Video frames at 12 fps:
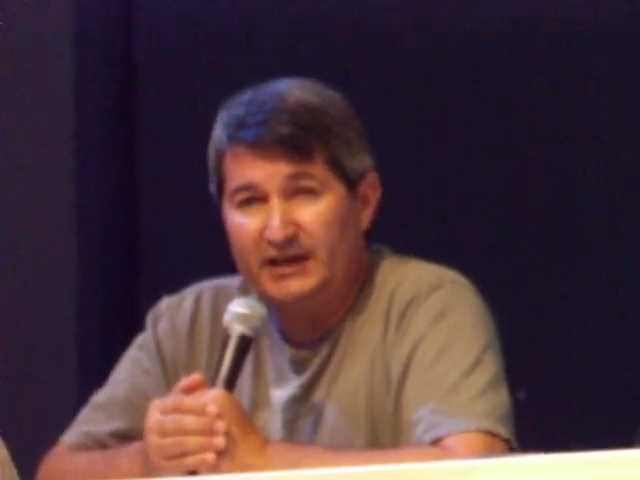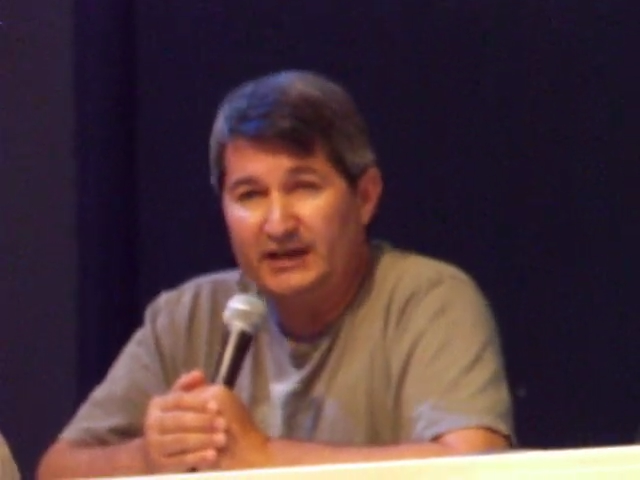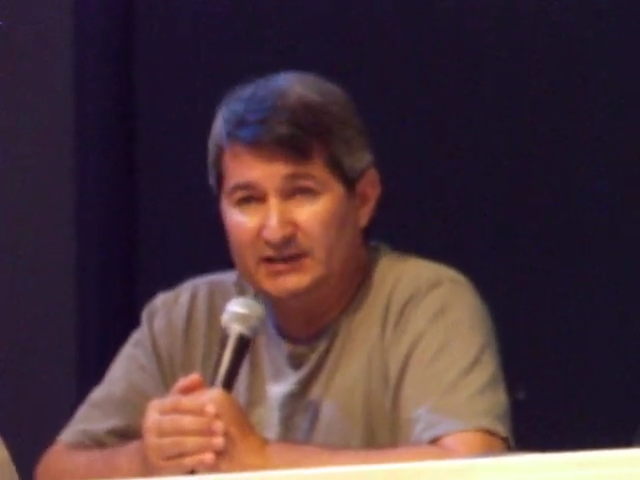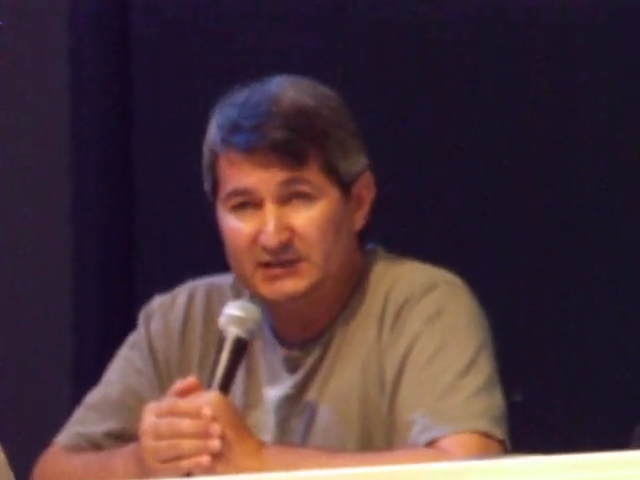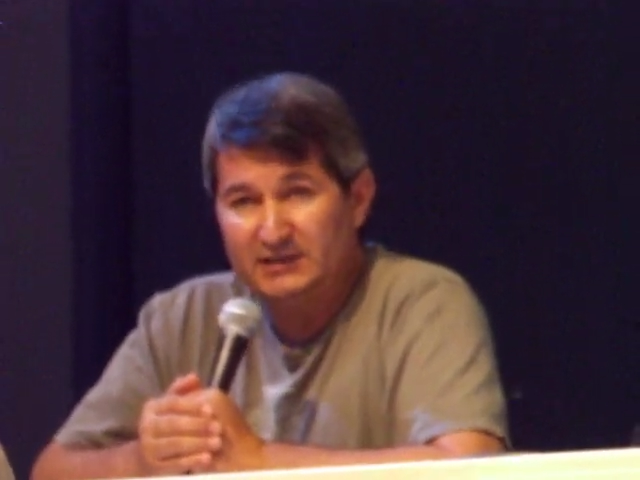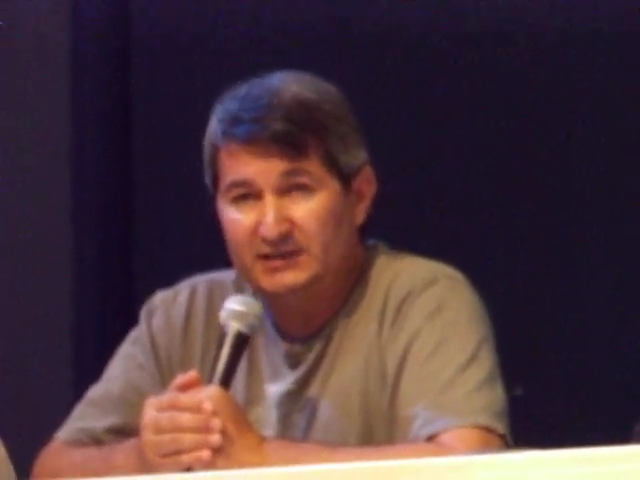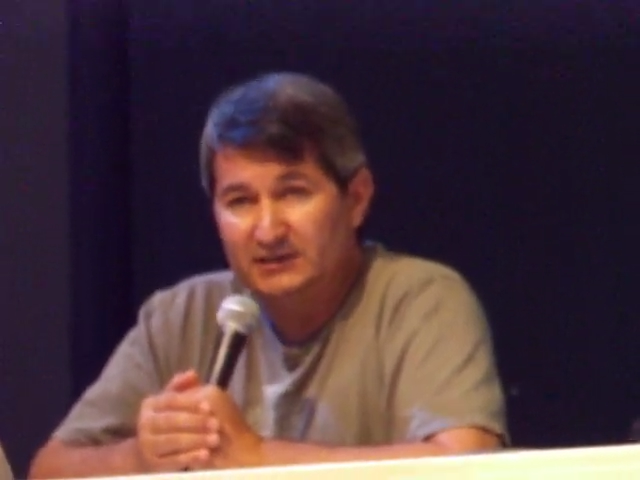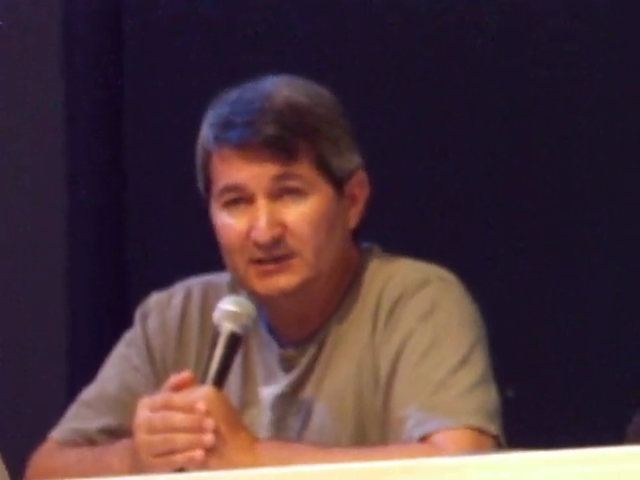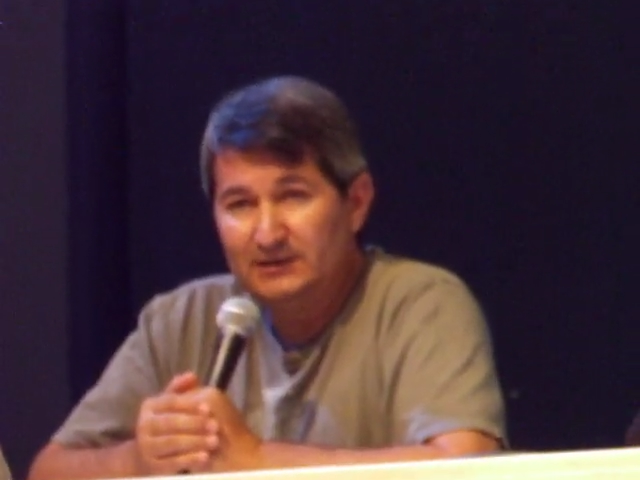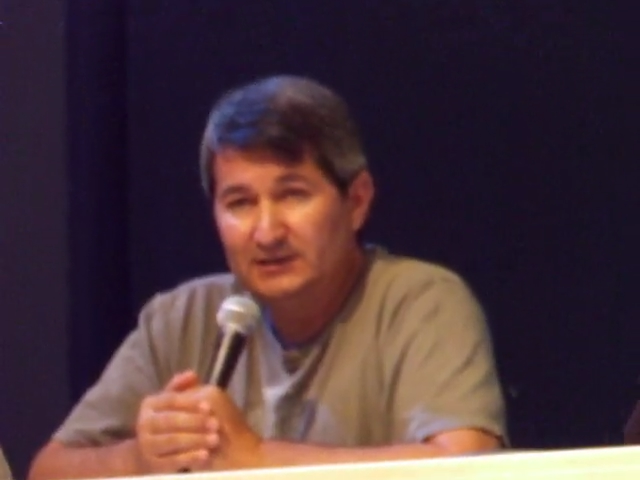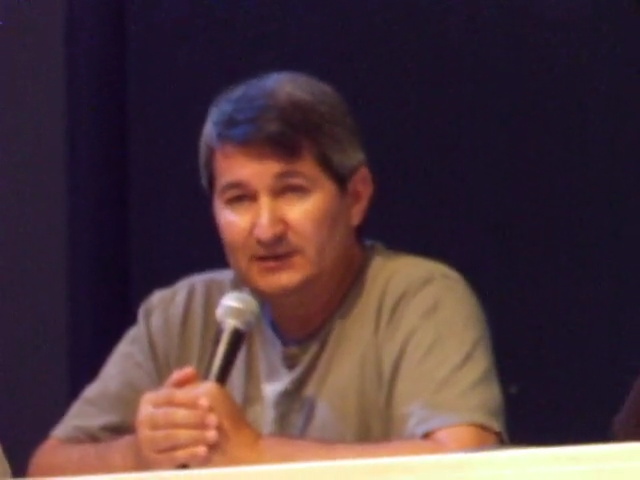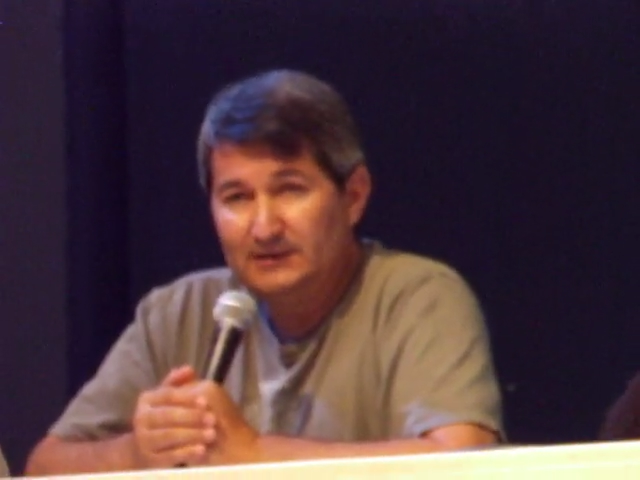8.
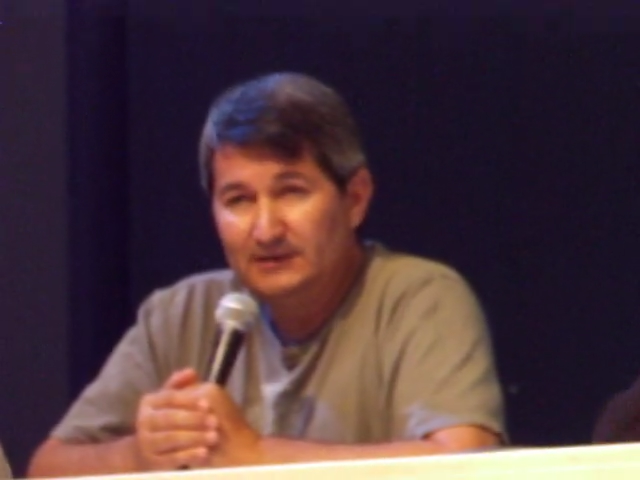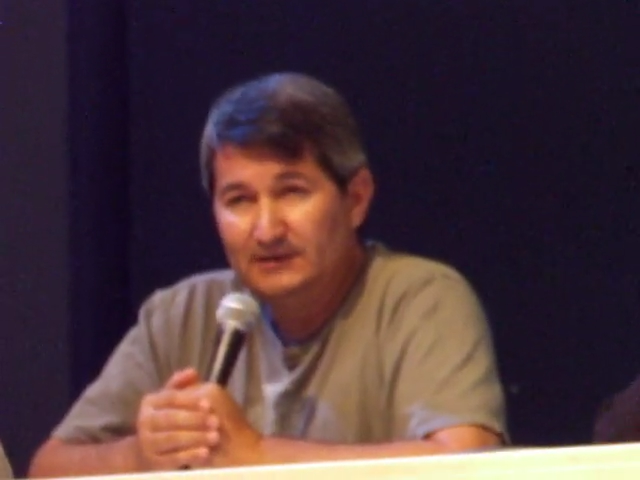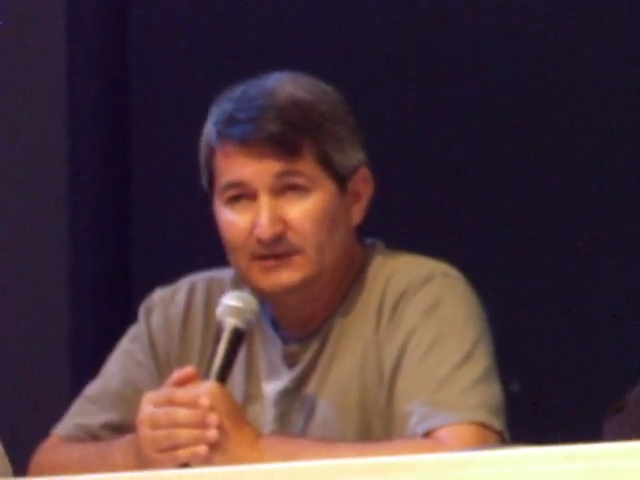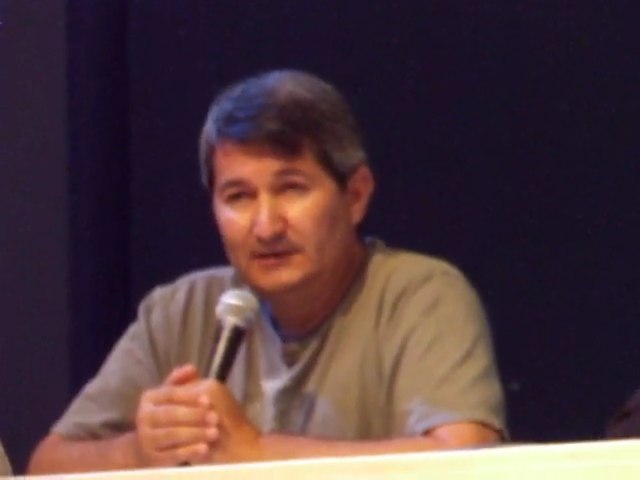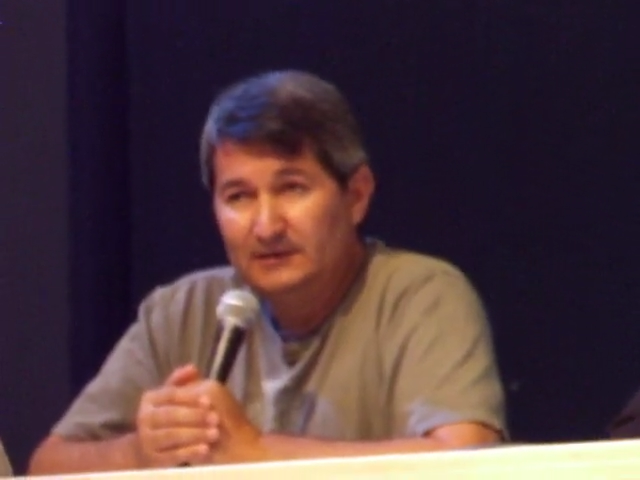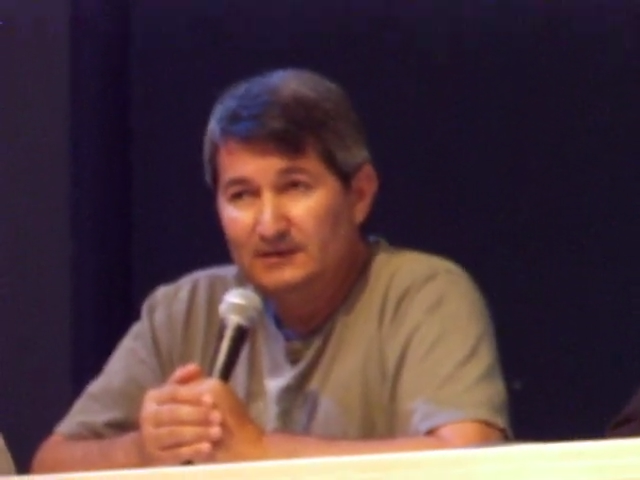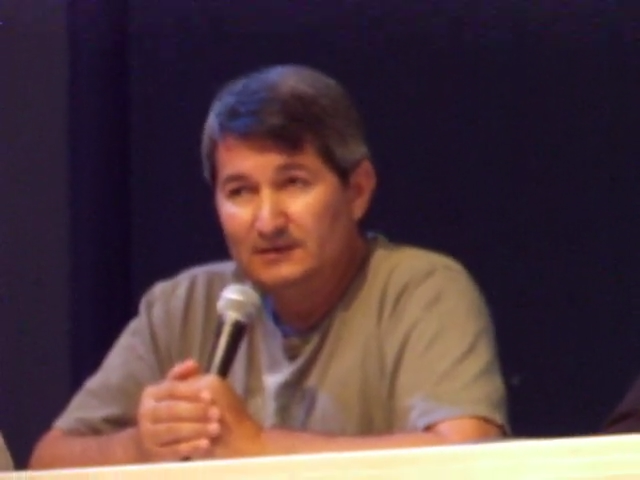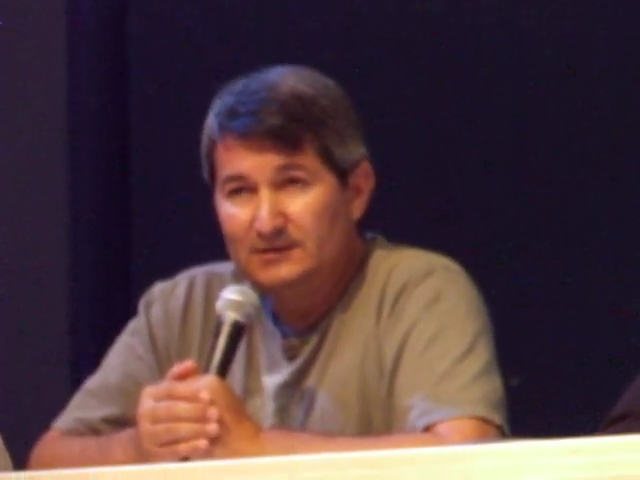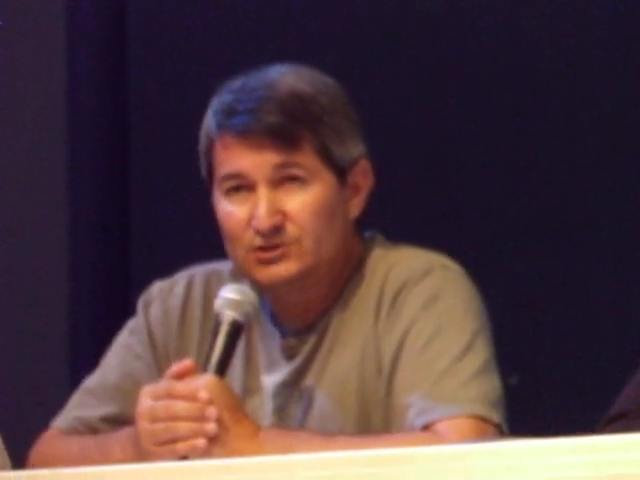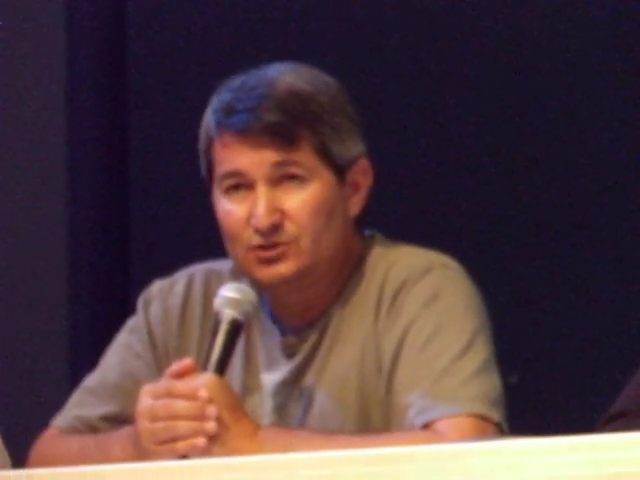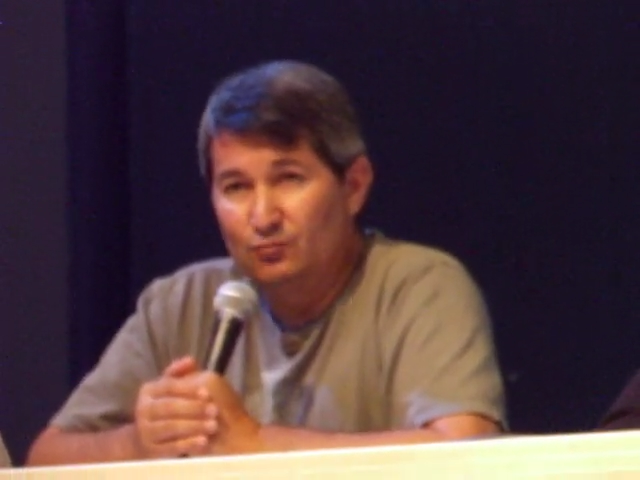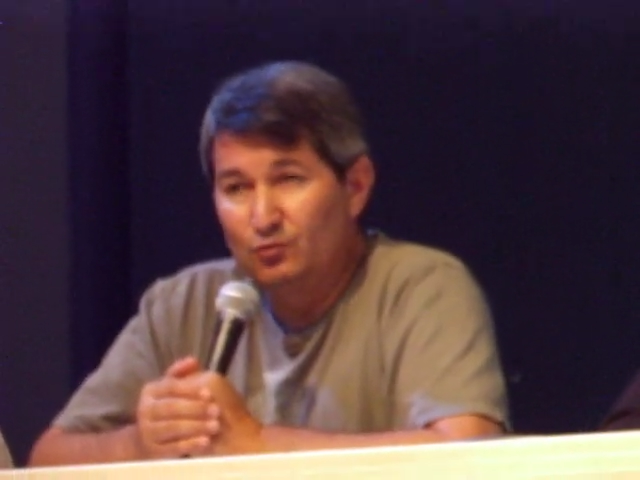
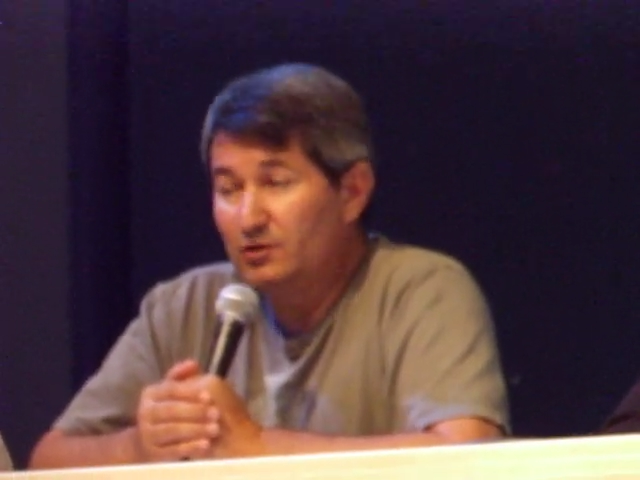So